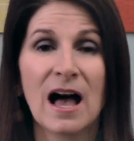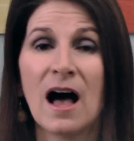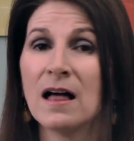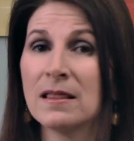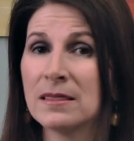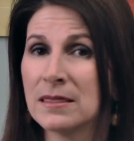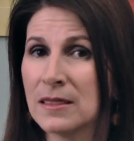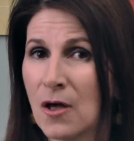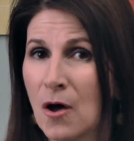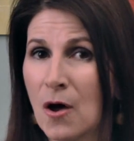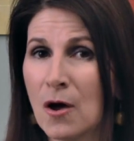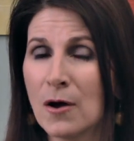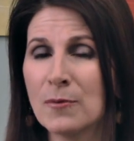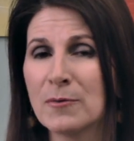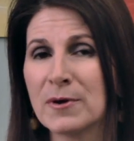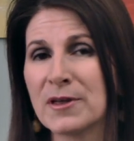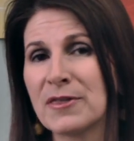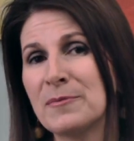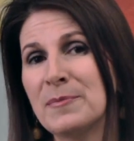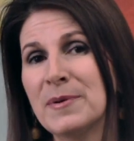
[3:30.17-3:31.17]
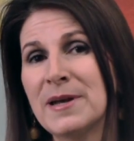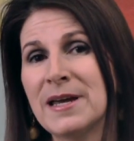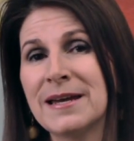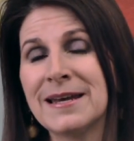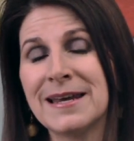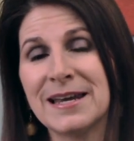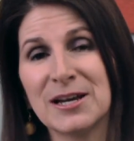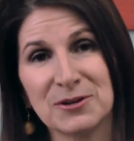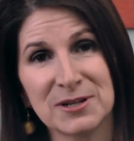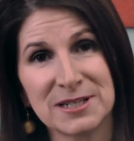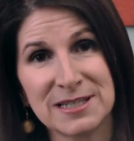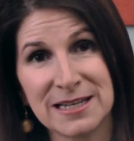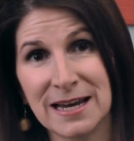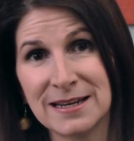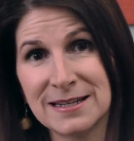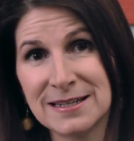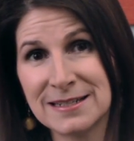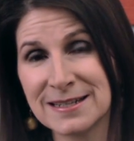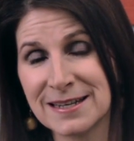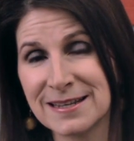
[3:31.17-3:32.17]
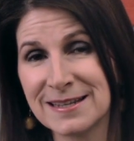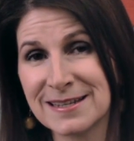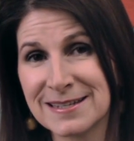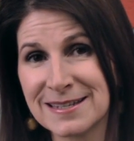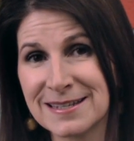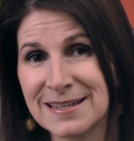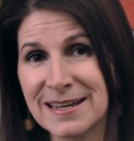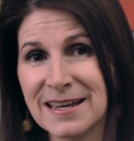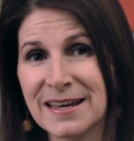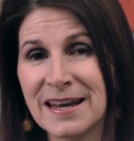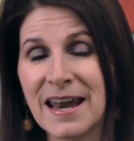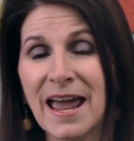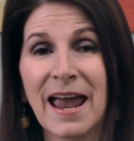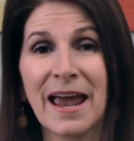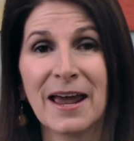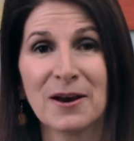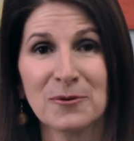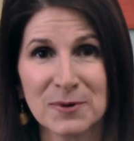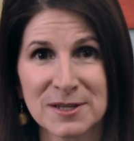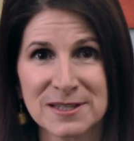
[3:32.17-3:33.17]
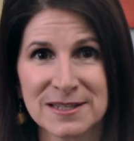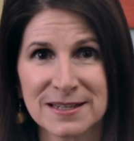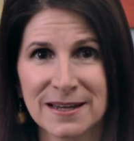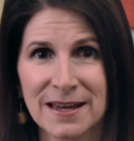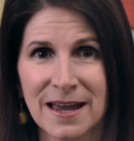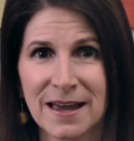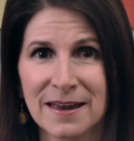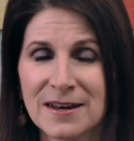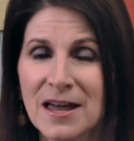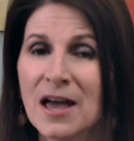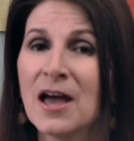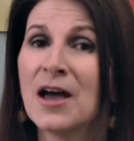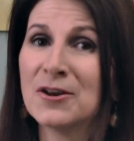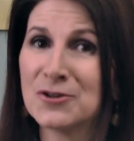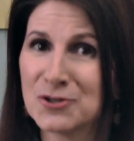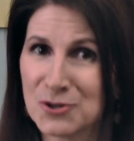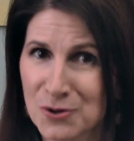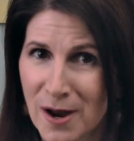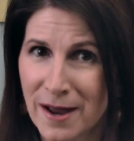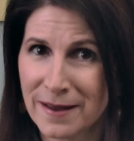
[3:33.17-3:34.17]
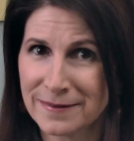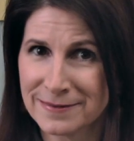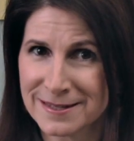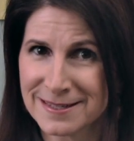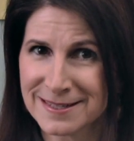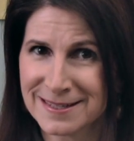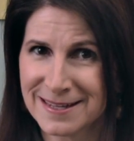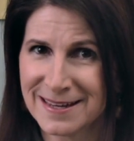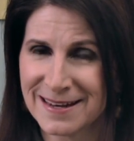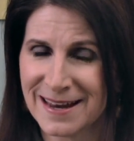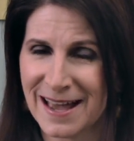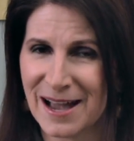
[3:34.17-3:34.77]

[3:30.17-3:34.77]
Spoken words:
along with being irritating to the skin and, once again, drying the skin